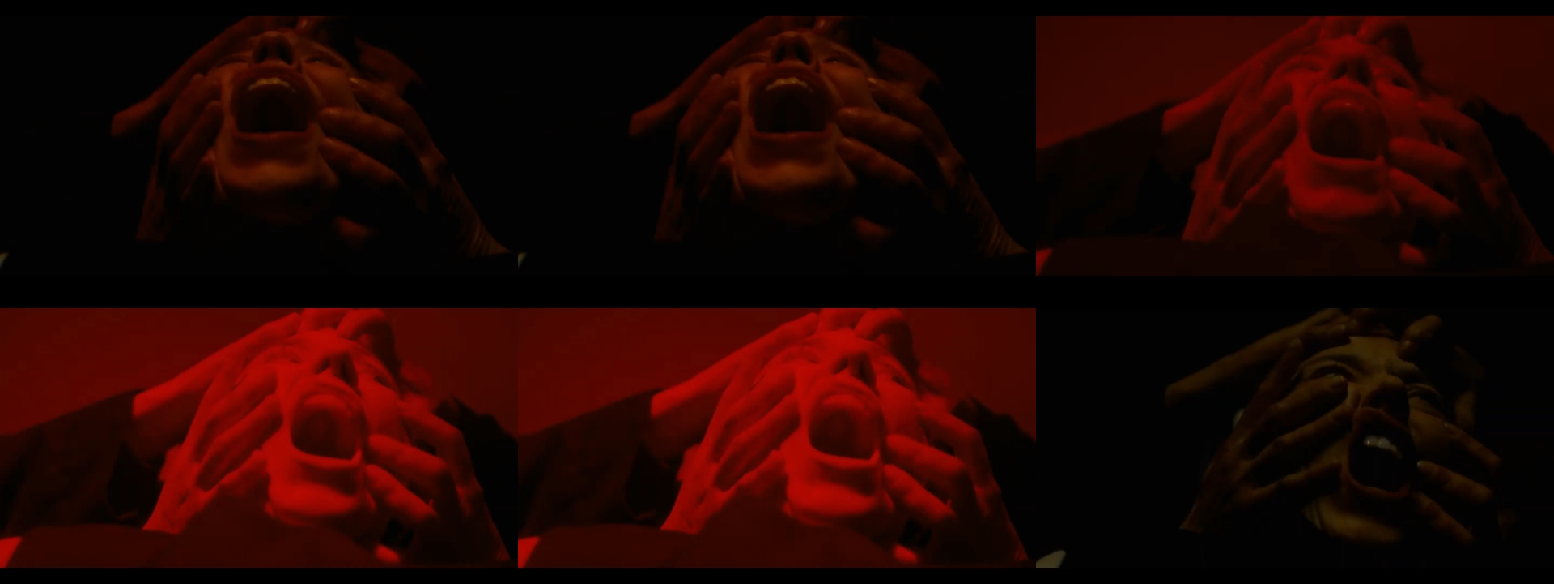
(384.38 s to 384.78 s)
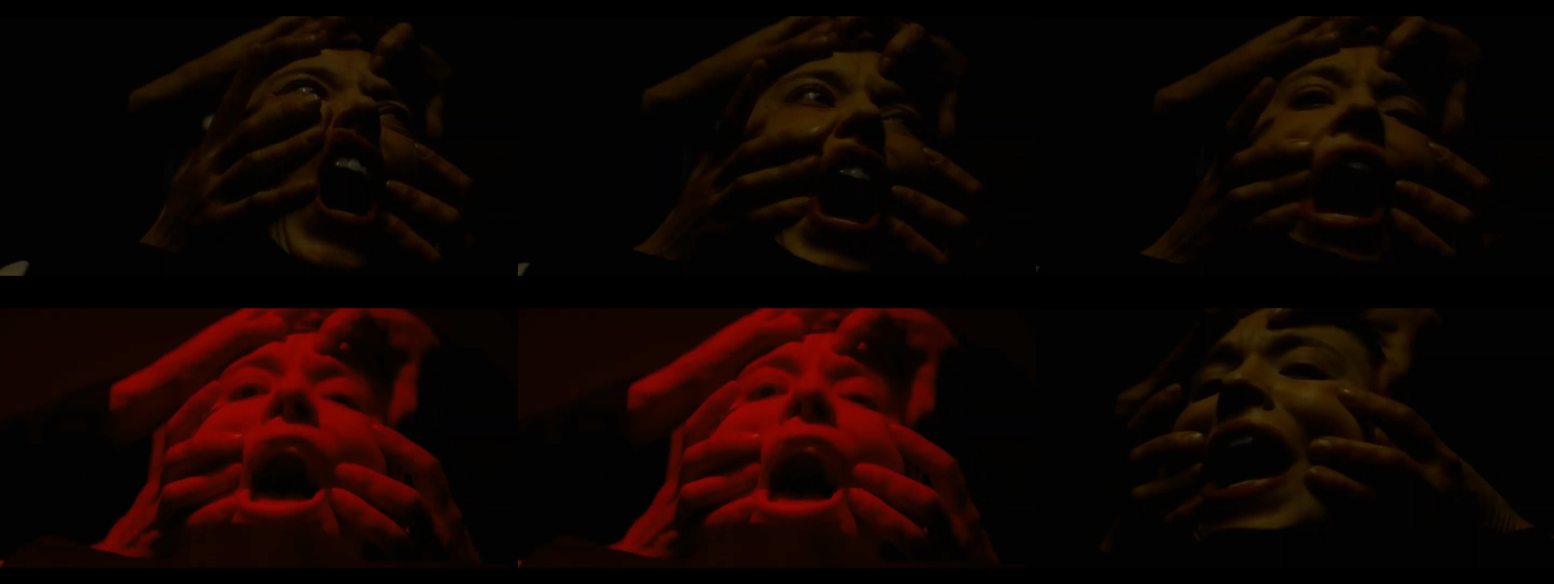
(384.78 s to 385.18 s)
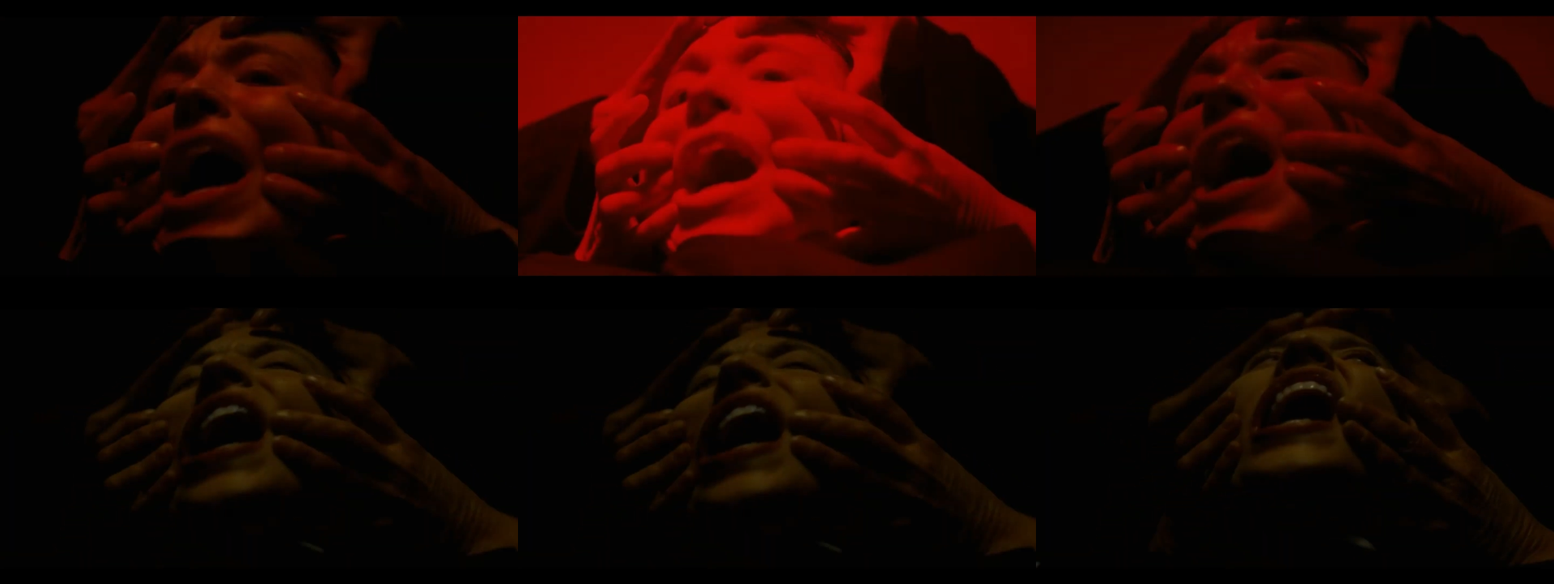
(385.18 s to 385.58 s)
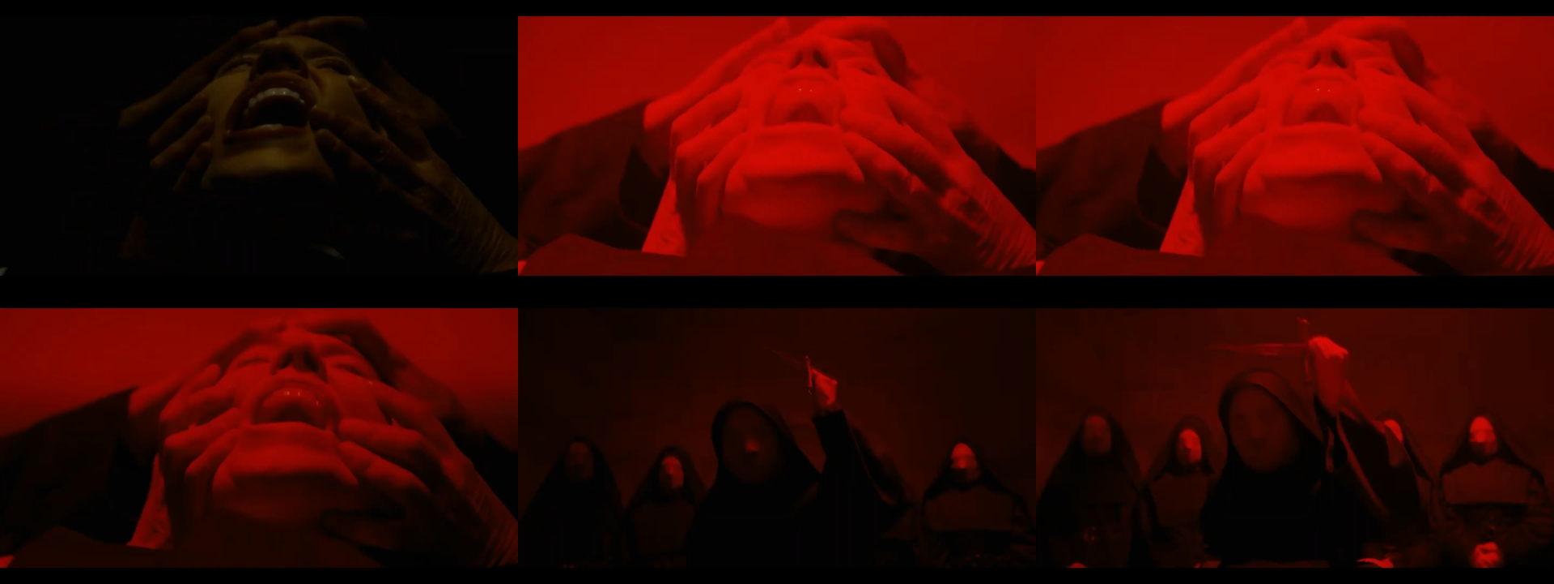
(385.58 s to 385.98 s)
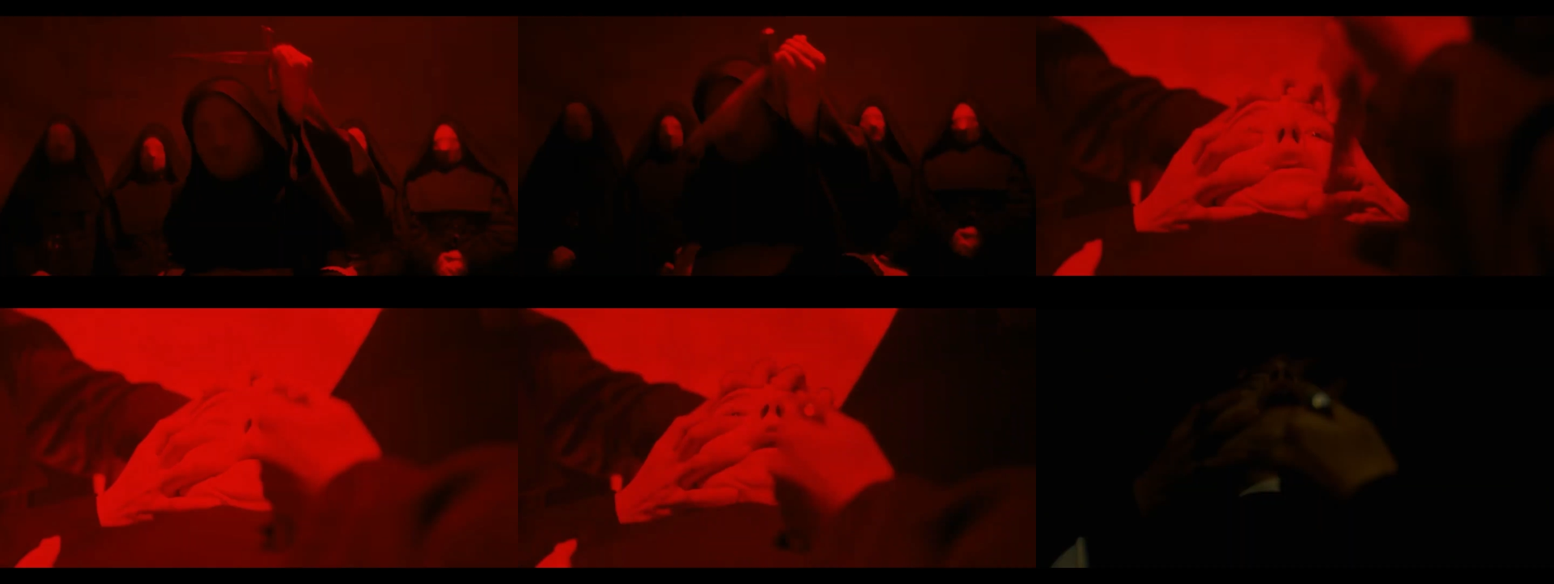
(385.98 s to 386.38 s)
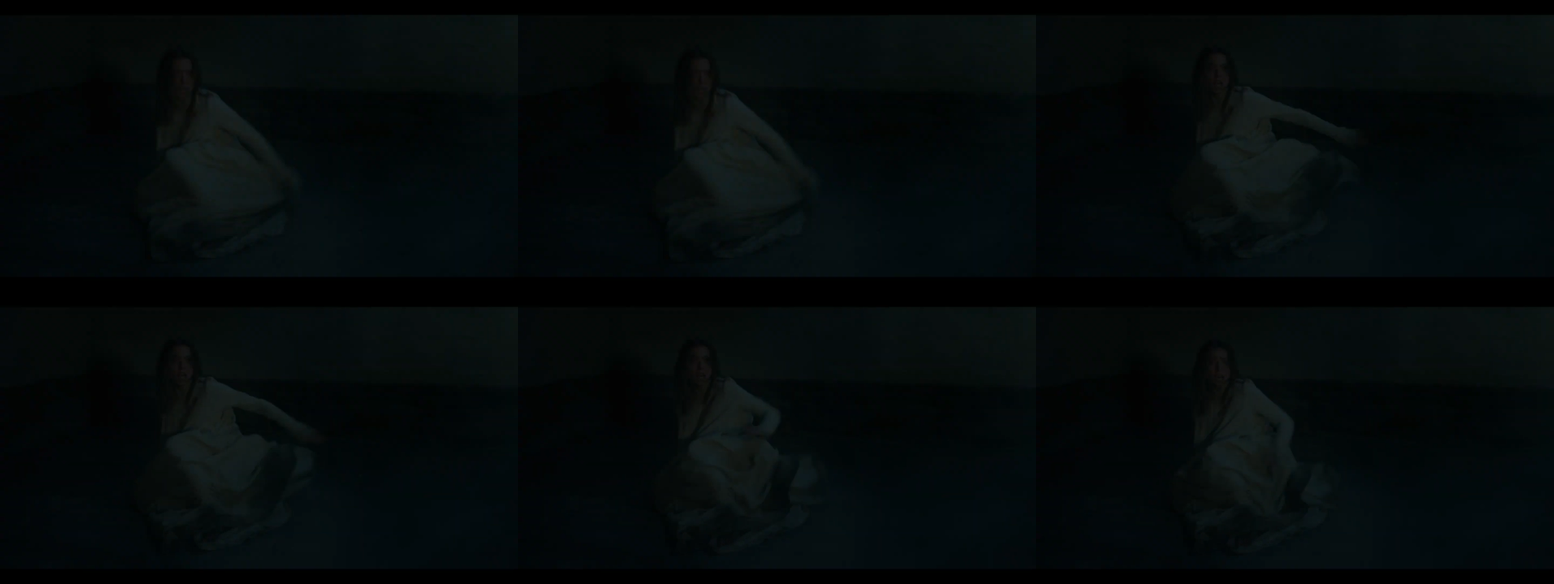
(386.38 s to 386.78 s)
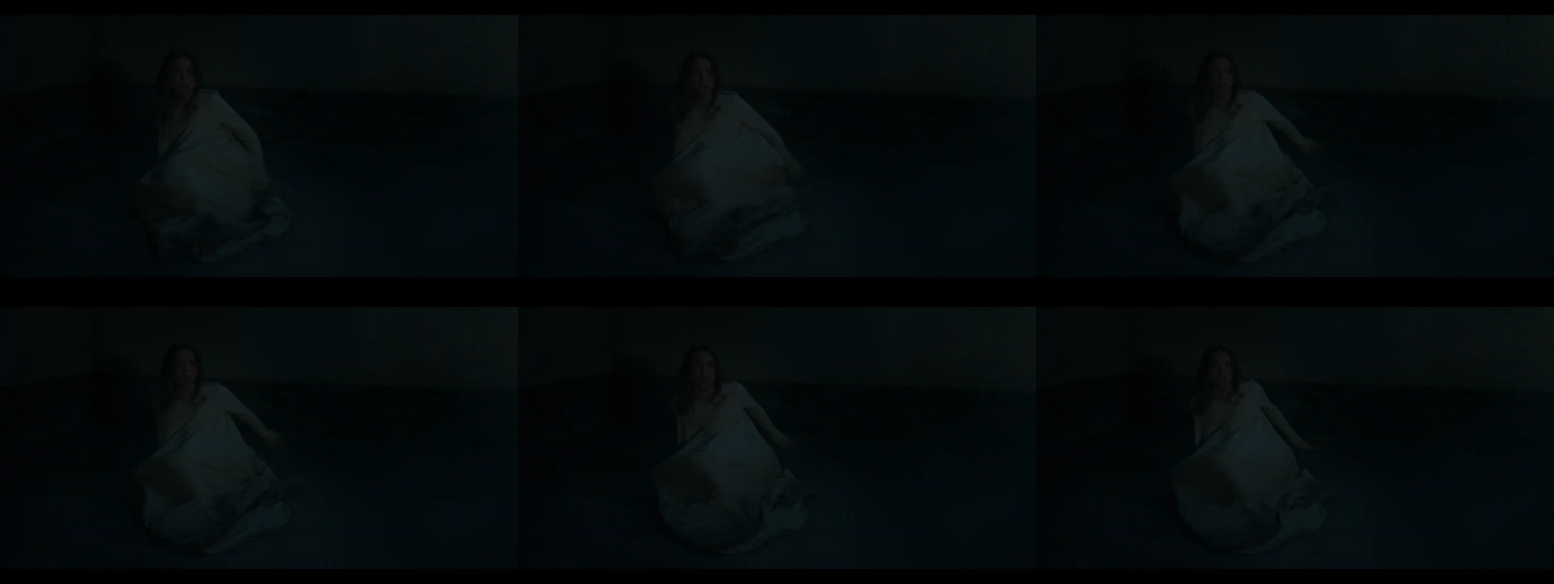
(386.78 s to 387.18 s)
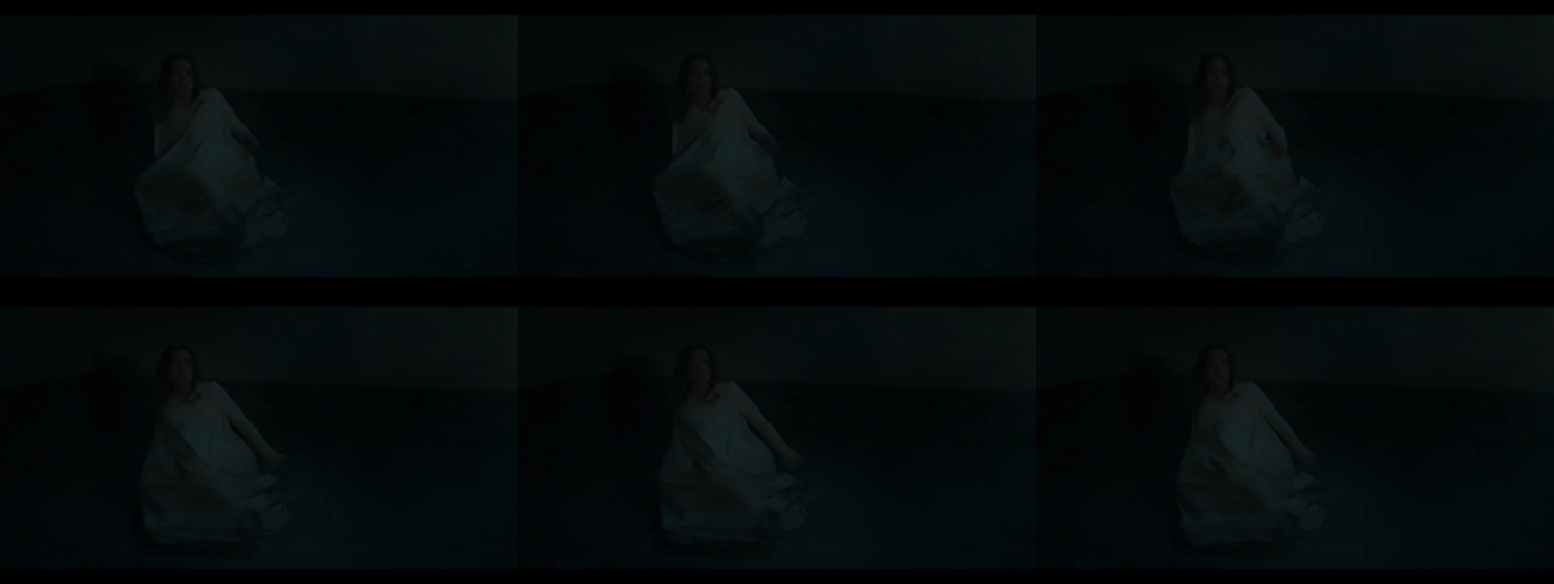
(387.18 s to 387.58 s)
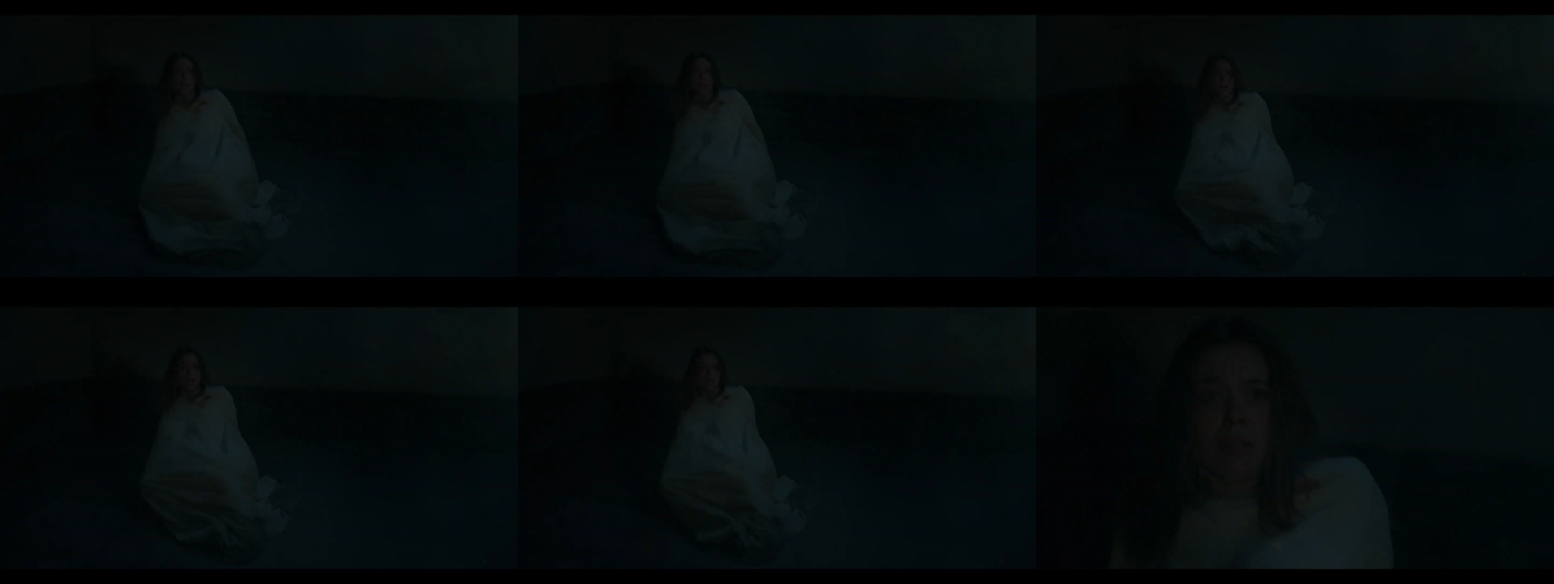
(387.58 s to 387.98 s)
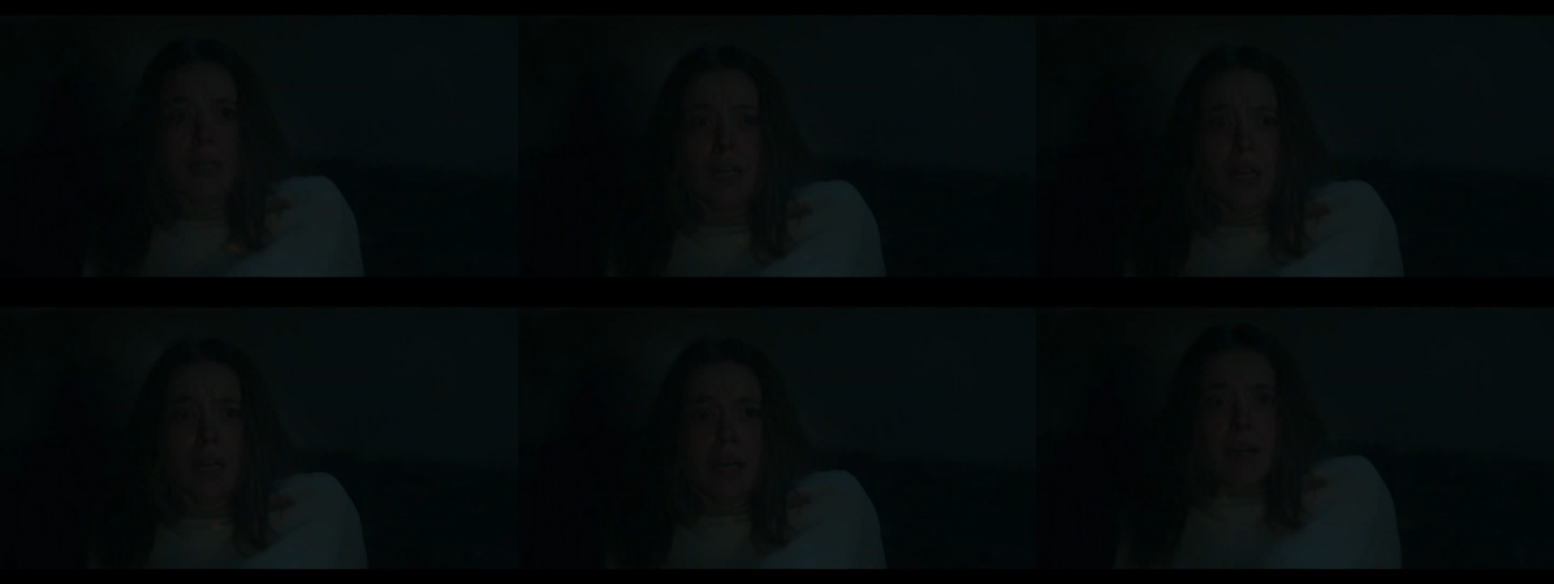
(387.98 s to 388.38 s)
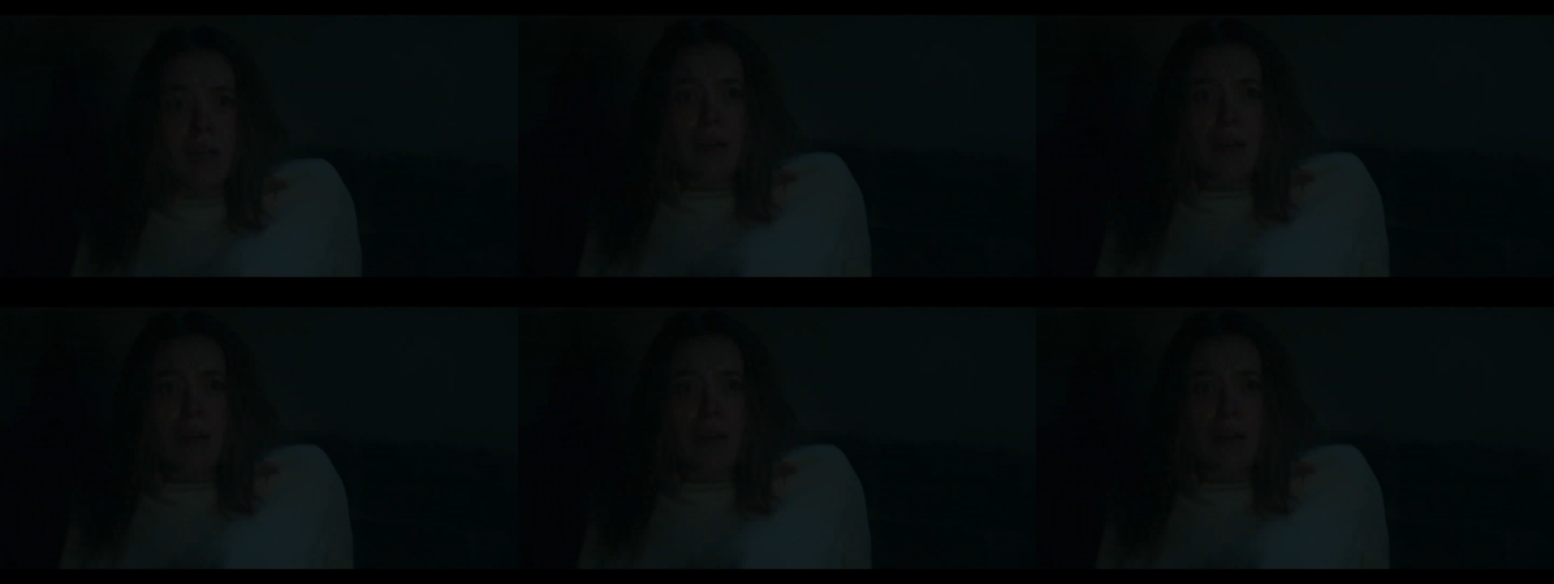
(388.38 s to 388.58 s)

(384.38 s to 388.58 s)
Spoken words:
No face is visible, so there are no lips to read.